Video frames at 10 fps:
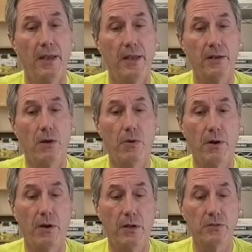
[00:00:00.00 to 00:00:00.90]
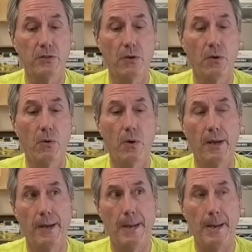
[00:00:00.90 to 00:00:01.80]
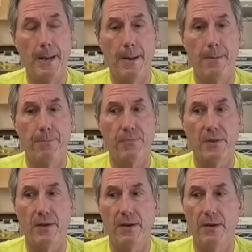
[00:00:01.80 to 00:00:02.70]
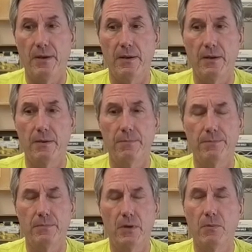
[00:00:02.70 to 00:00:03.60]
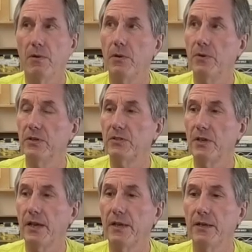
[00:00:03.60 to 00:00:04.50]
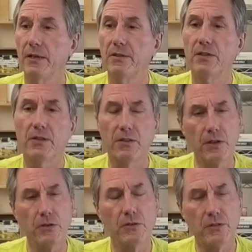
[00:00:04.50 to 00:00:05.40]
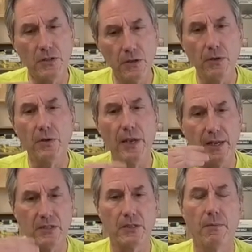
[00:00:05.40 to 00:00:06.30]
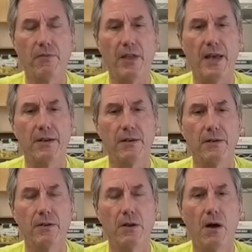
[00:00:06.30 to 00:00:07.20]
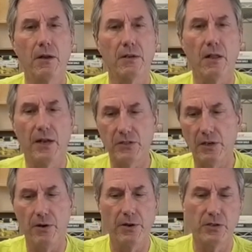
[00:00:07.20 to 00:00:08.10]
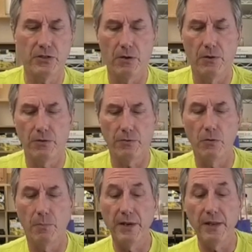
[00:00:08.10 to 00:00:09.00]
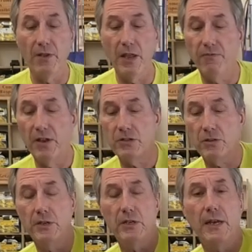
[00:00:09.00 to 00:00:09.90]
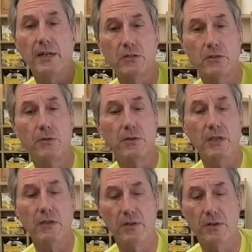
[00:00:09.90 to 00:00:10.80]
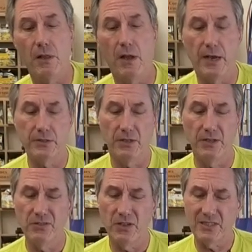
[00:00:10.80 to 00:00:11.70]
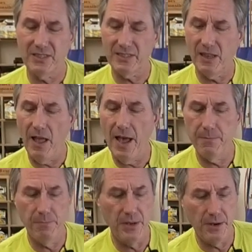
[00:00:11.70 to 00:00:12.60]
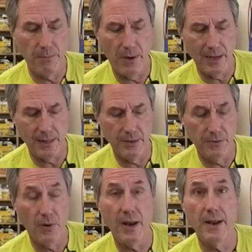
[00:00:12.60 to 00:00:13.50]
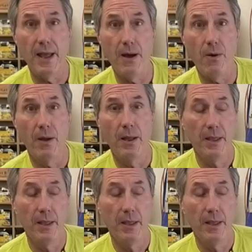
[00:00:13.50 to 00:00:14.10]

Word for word: and going on so uh, what do I want to say, that, that you still get some of that non-glossy area showing through, but it eventually gets to an even gloss. And there's a slight bit of modeling right now,